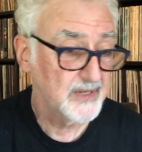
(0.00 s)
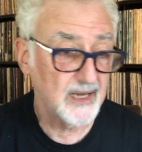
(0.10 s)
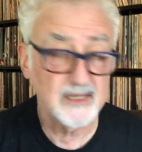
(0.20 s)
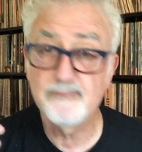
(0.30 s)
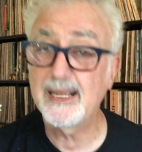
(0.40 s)

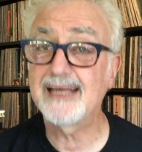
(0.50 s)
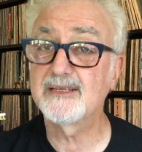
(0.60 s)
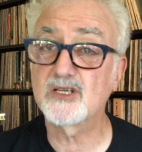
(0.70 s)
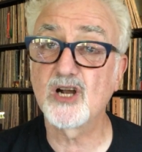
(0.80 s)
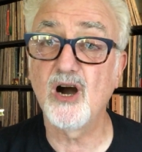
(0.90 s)
an
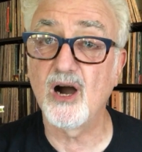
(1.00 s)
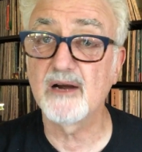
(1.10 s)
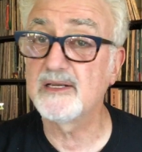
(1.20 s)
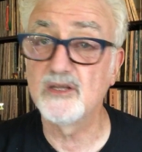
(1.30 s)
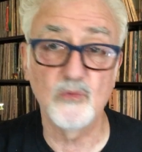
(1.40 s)
abandoned
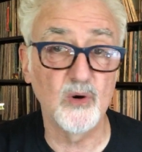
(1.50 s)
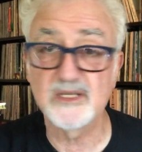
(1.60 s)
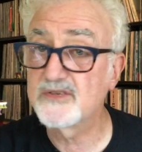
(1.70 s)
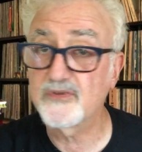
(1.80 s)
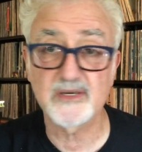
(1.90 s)
car in the
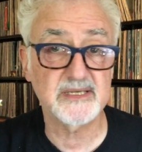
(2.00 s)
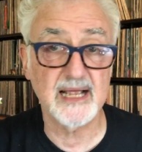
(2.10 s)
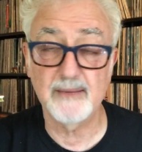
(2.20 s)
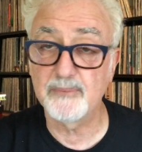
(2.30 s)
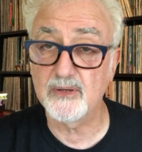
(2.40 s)
woods, for
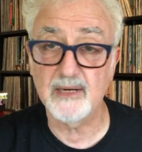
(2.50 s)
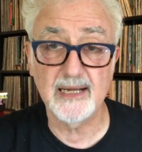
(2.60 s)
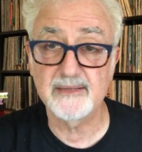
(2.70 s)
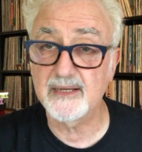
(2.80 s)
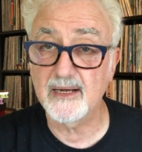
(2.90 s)
example,
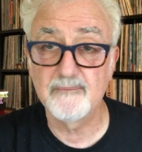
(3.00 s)
and